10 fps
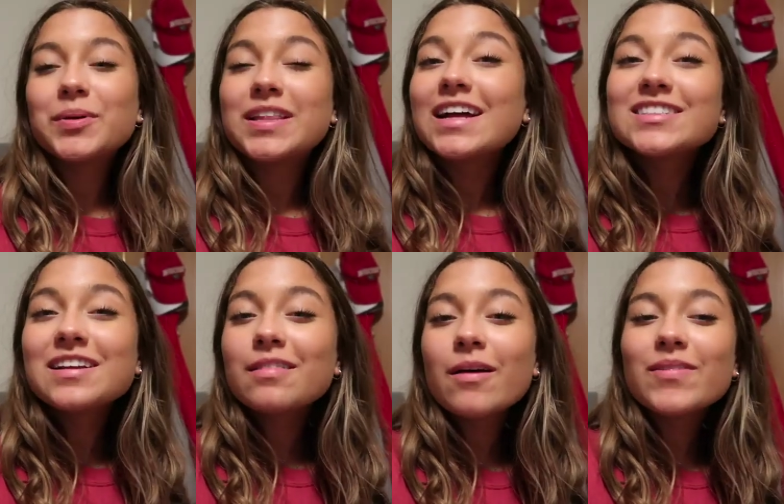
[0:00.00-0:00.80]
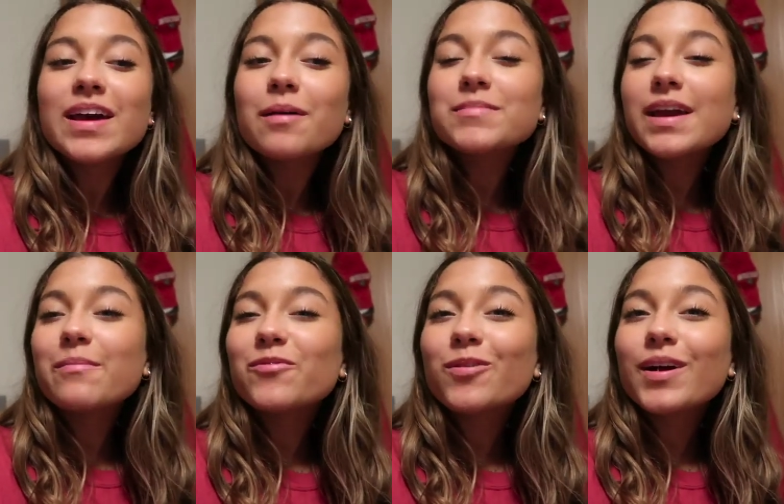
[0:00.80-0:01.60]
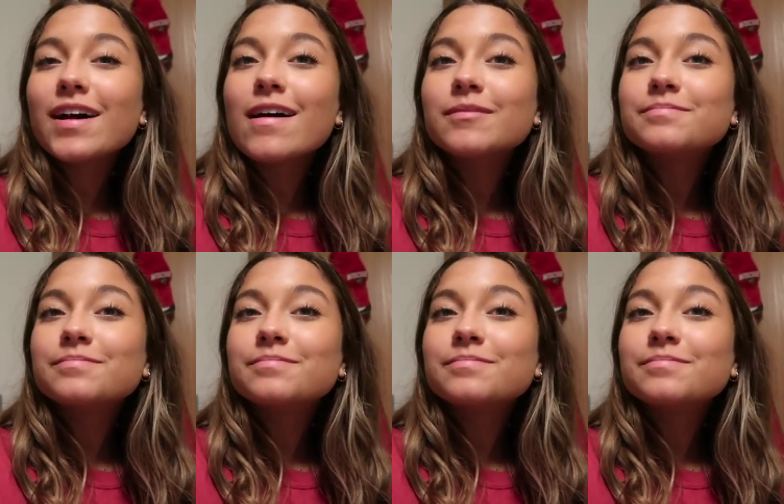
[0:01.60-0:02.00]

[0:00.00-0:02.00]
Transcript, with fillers: But that's an 11 a.m. game for ya.